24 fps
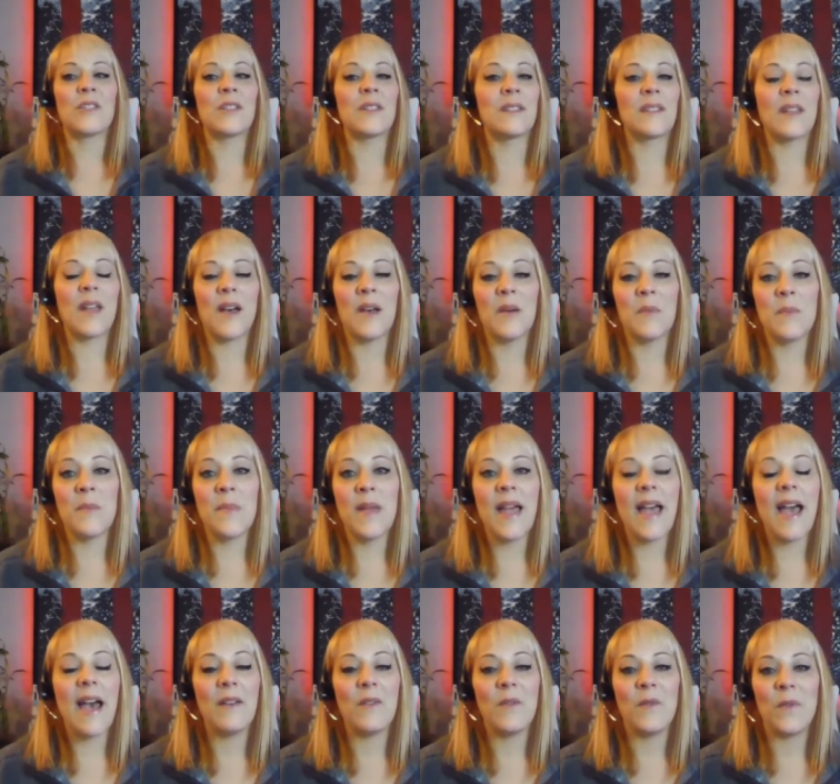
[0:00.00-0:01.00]
Just come,
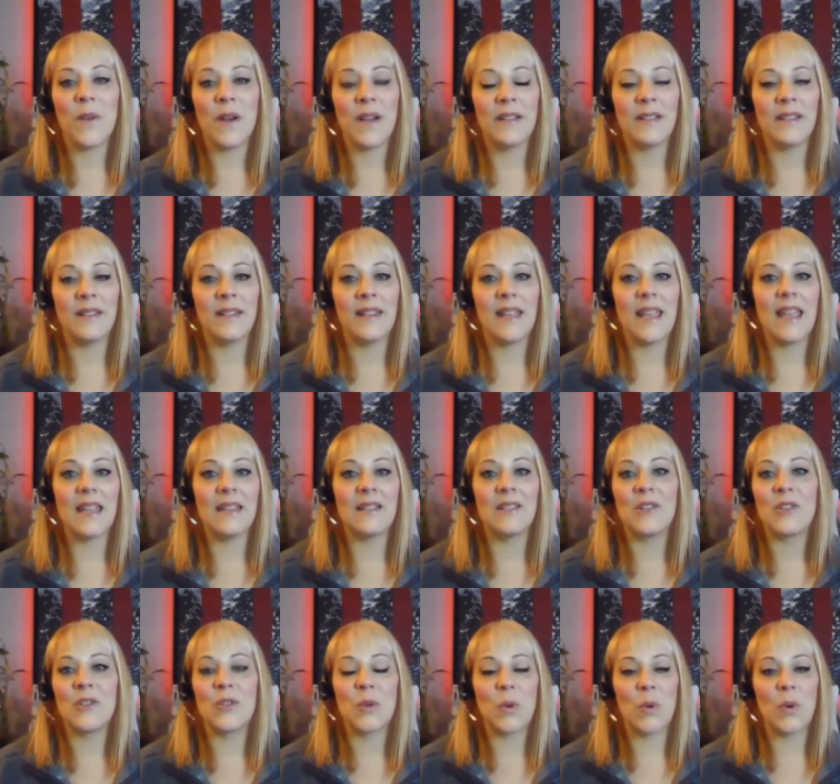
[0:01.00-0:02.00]
have fun,
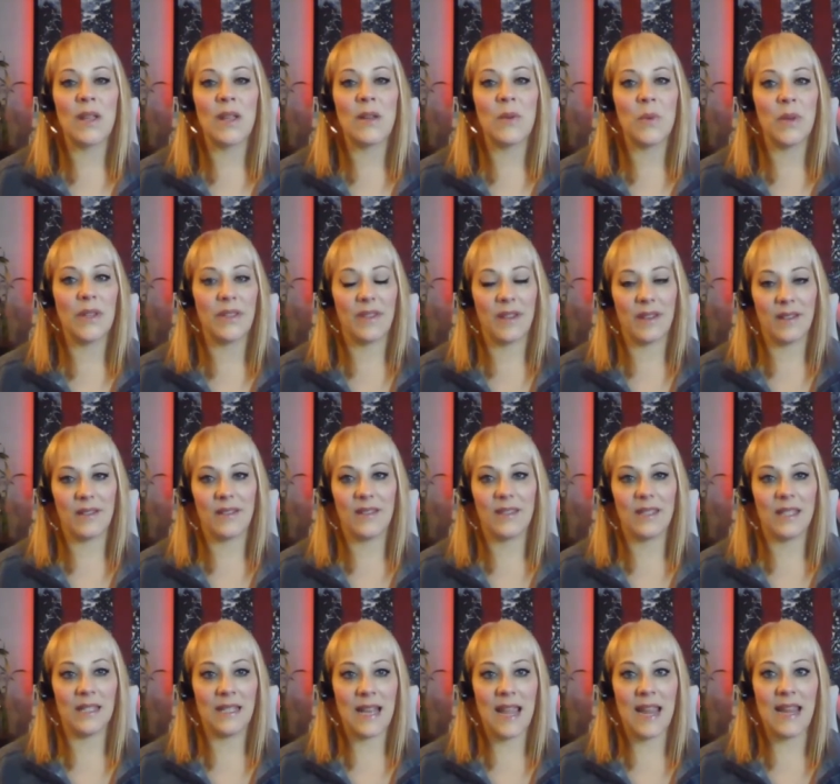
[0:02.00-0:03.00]
enjoy with
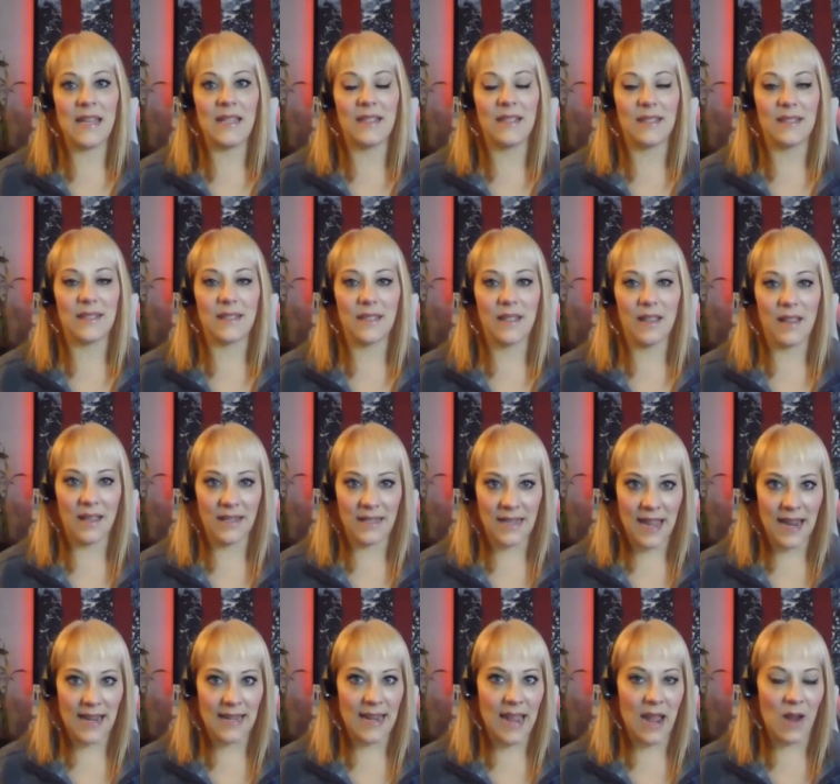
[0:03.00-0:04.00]
us the night, a
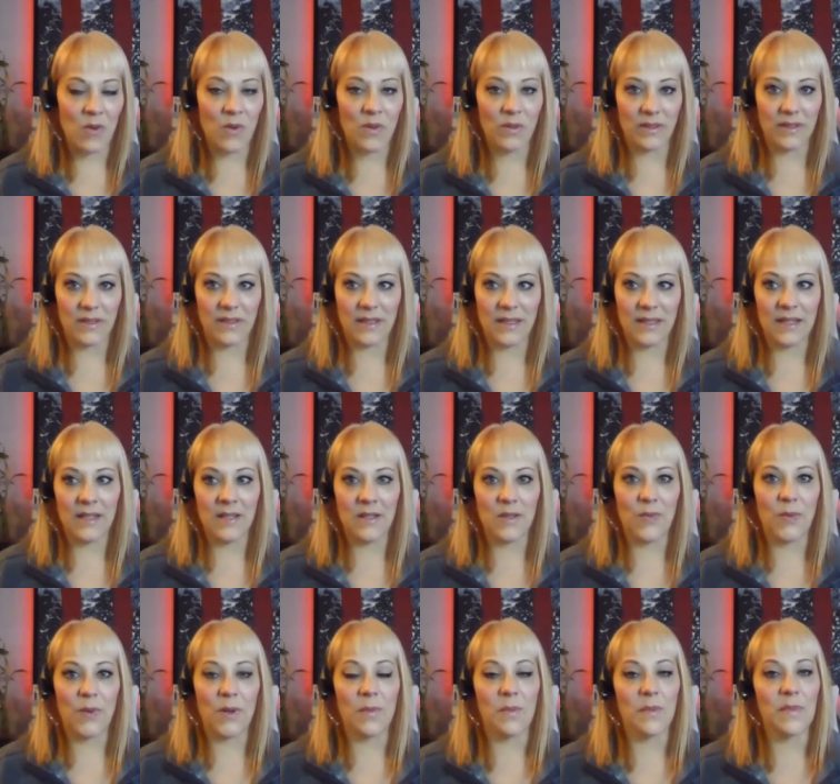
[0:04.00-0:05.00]
night out. It
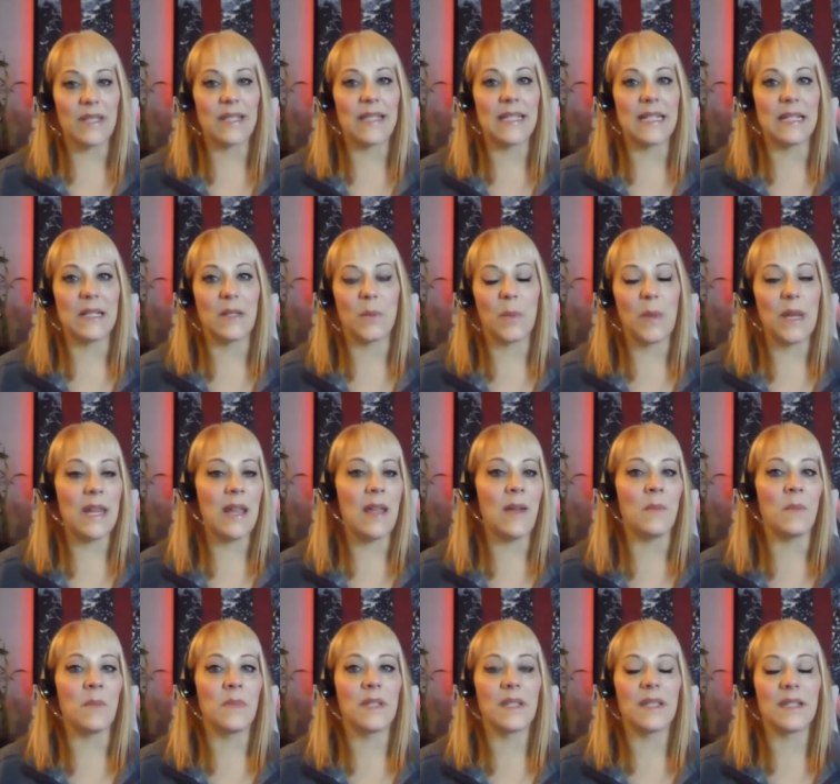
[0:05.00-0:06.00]
is from 6
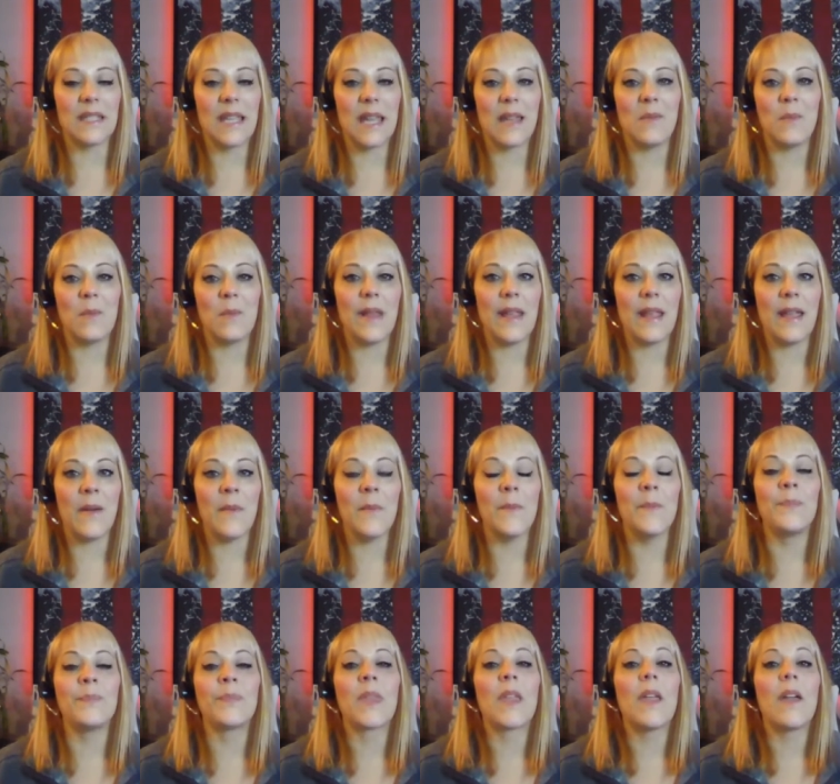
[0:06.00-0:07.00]
p.m. to 10
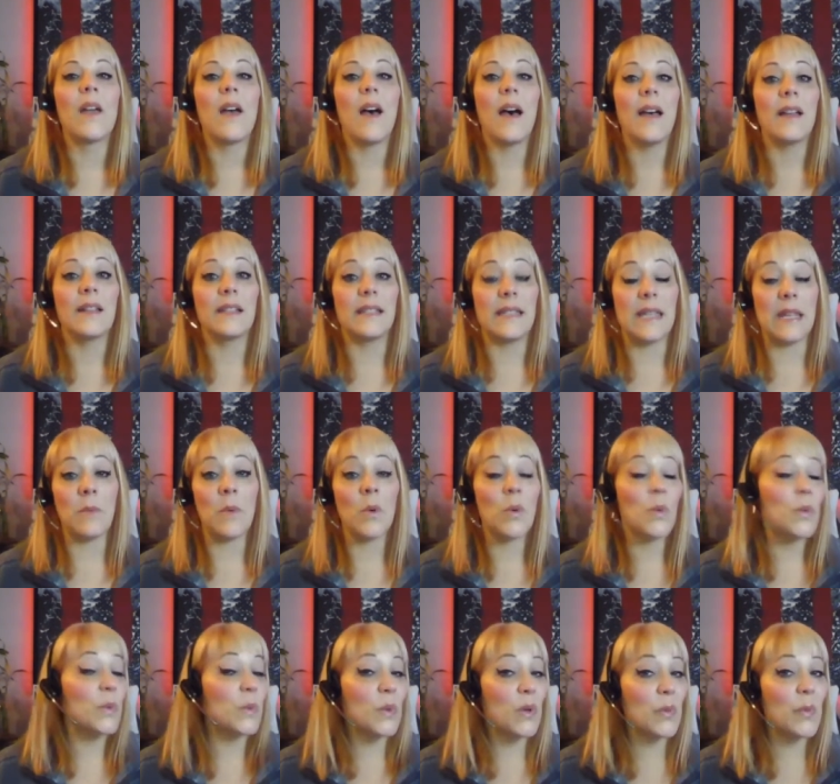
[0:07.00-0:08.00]
p.m.
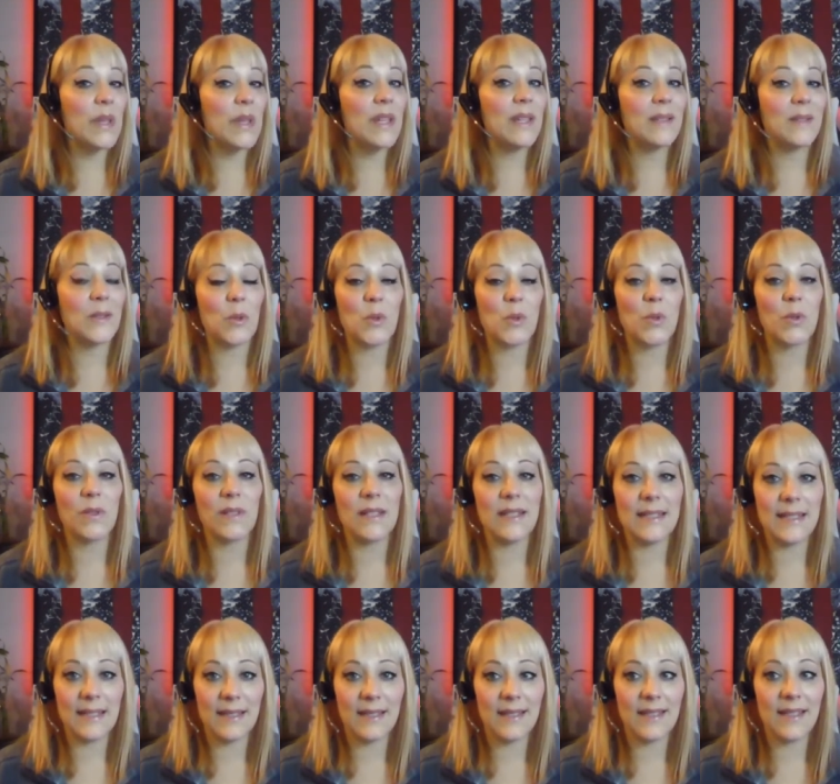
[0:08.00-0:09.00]
Tables will be
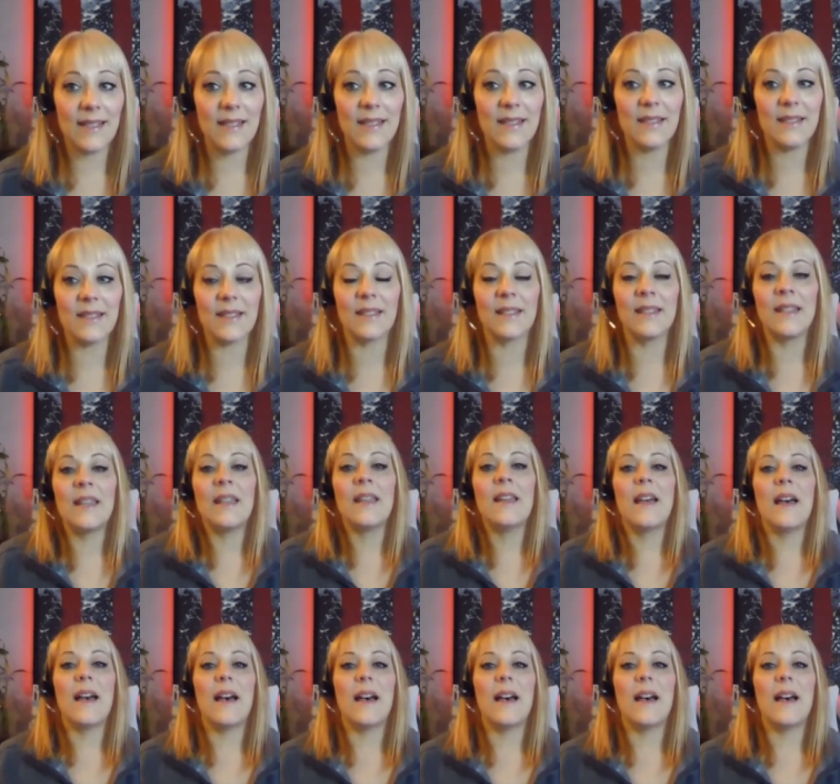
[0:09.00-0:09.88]
socially distanced.